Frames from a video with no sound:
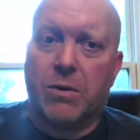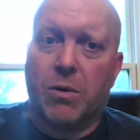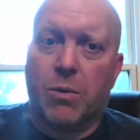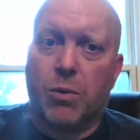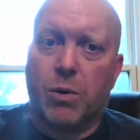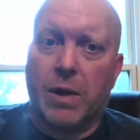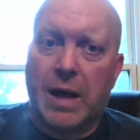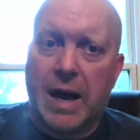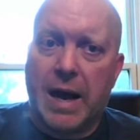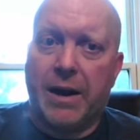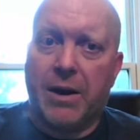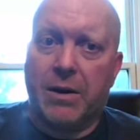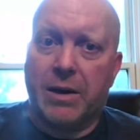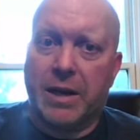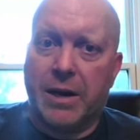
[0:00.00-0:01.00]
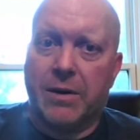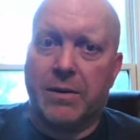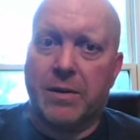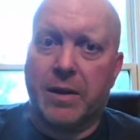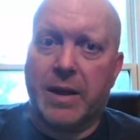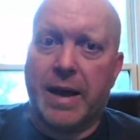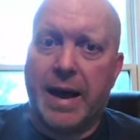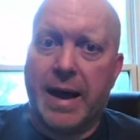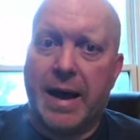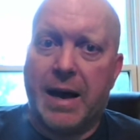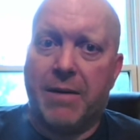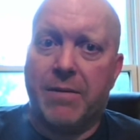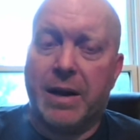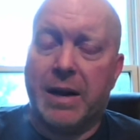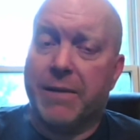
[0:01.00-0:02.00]
they almost always are, are
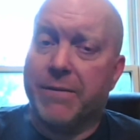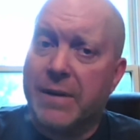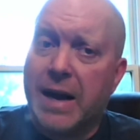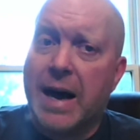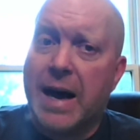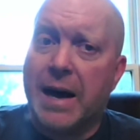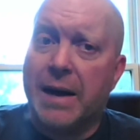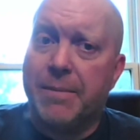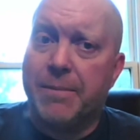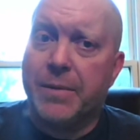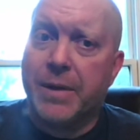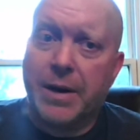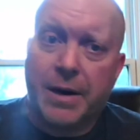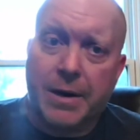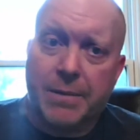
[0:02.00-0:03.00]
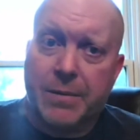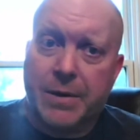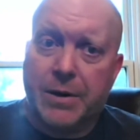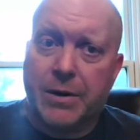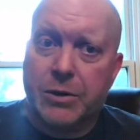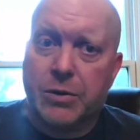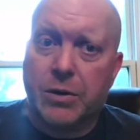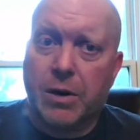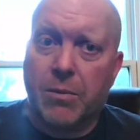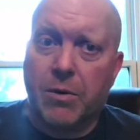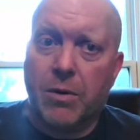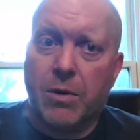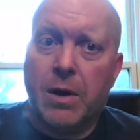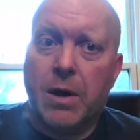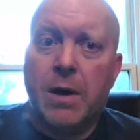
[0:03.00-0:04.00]
relying on gear that they have and if
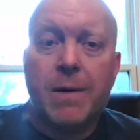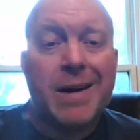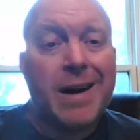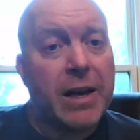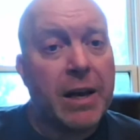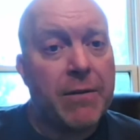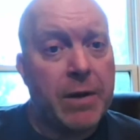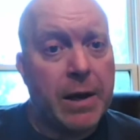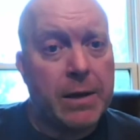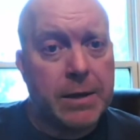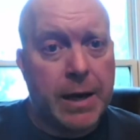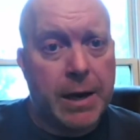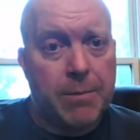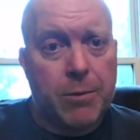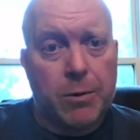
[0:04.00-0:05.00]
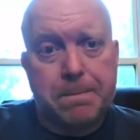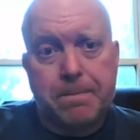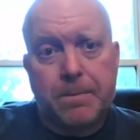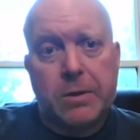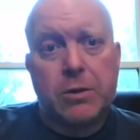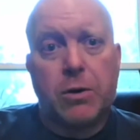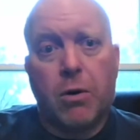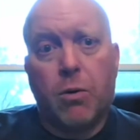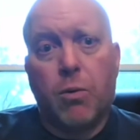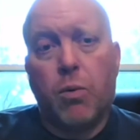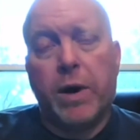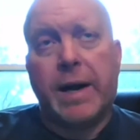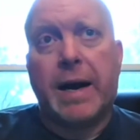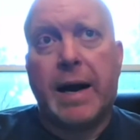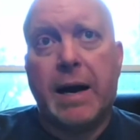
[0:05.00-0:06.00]
not they're they're in trouble now I'll give
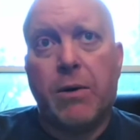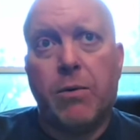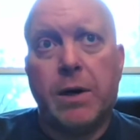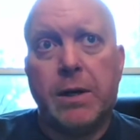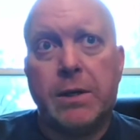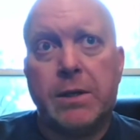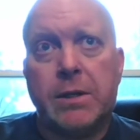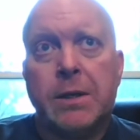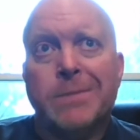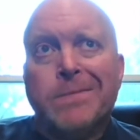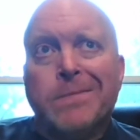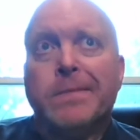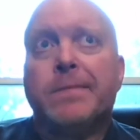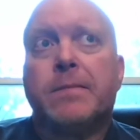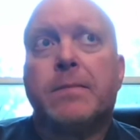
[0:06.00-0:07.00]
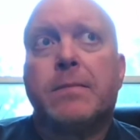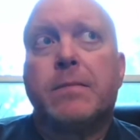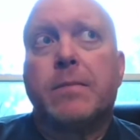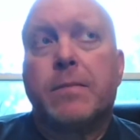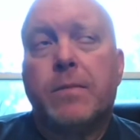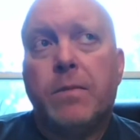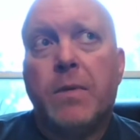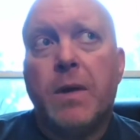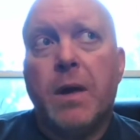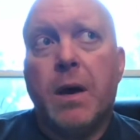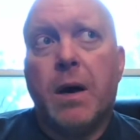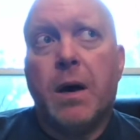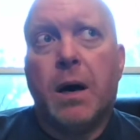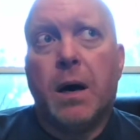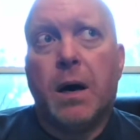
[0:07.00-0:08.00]
me an example so when i was
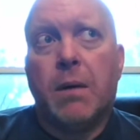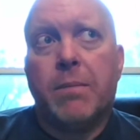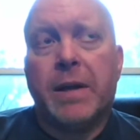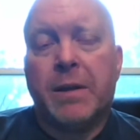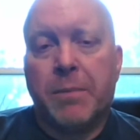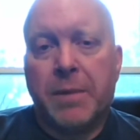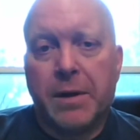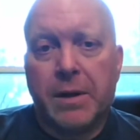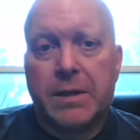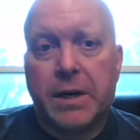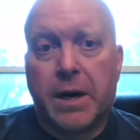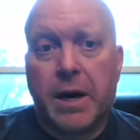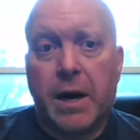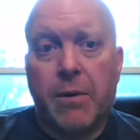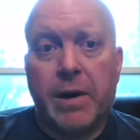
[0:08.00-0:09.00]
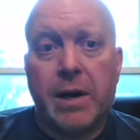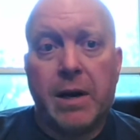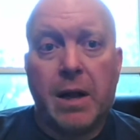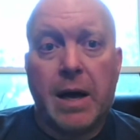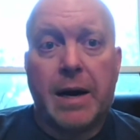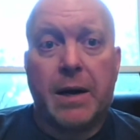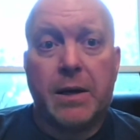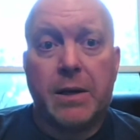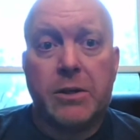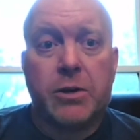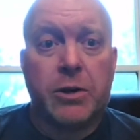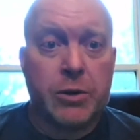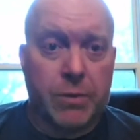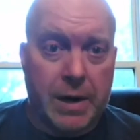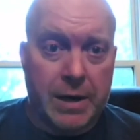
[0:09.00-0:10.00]
um, in the
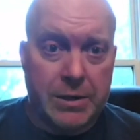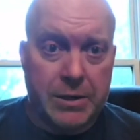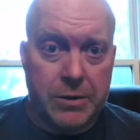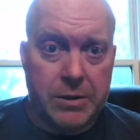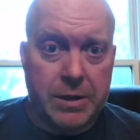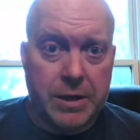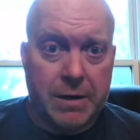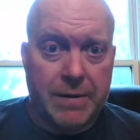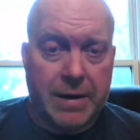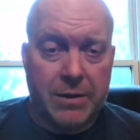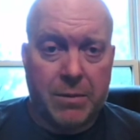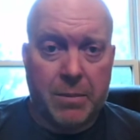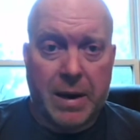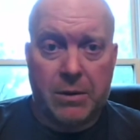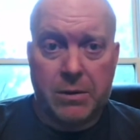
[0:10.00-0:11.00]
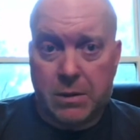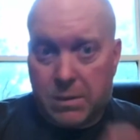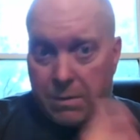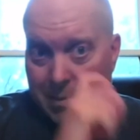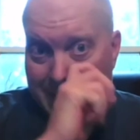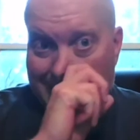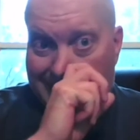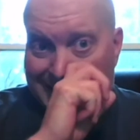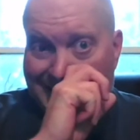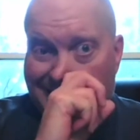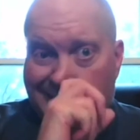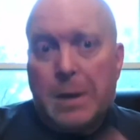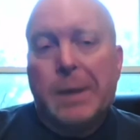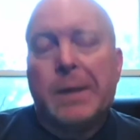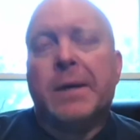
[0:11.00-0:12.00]
military we did a lot of search and rescue
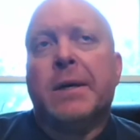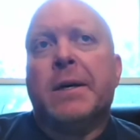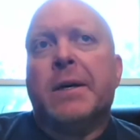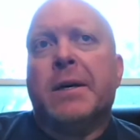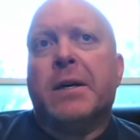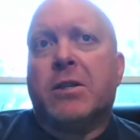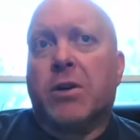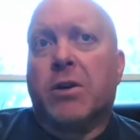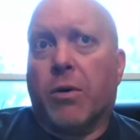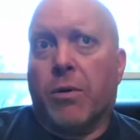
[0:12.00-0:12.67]
stuff out in the mountains